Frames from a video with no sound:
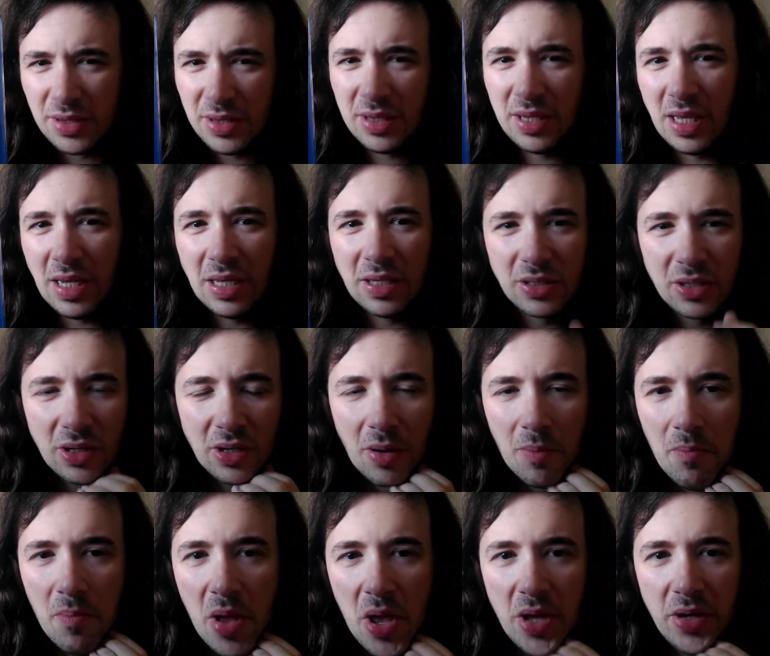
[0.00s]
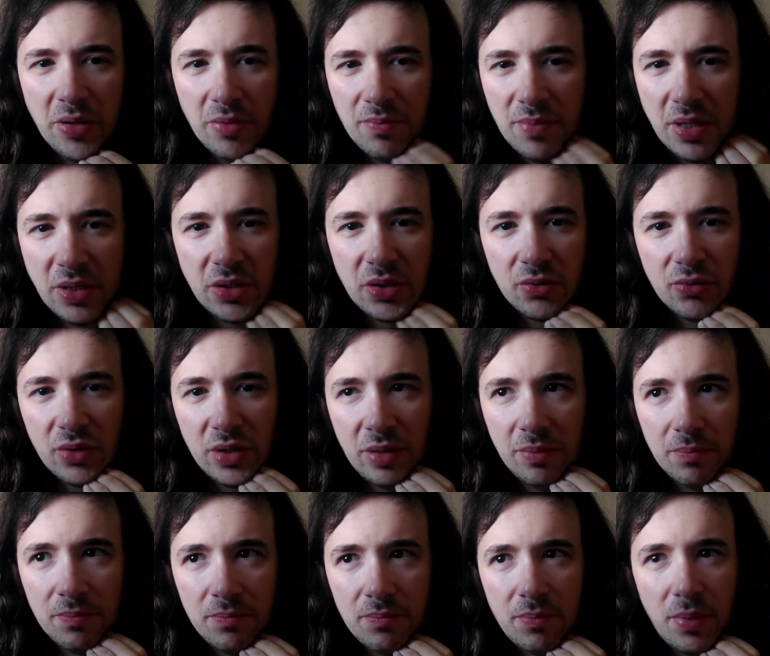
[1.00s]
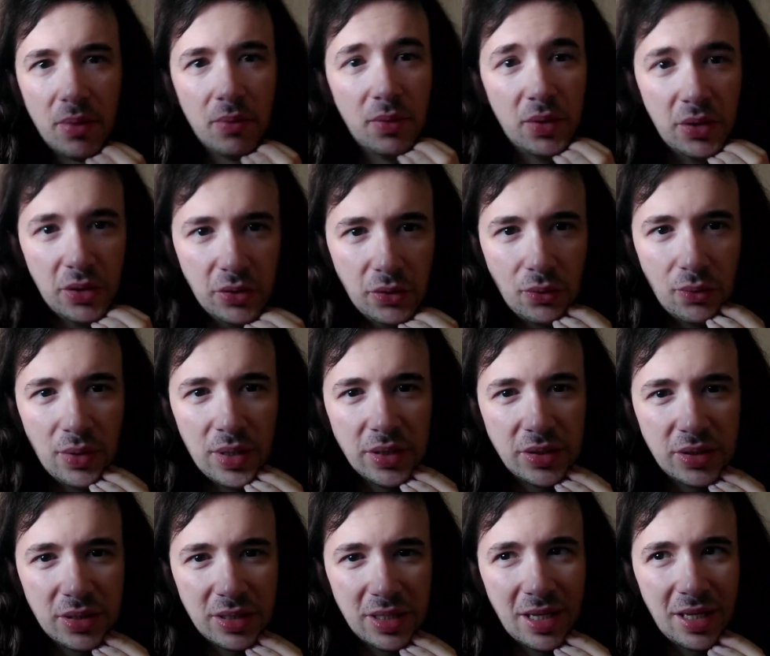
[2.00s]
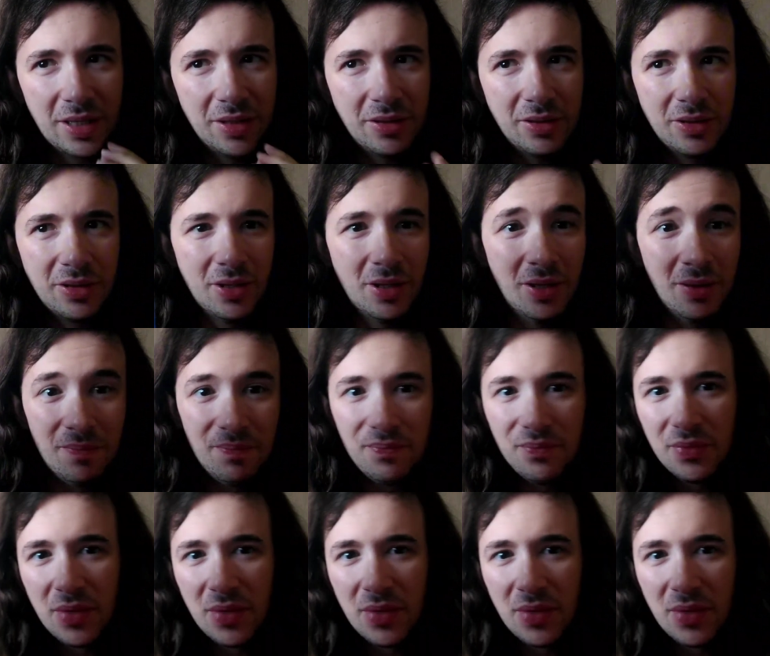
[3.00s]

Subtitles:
think it's like a murder mystery, but with a twist that the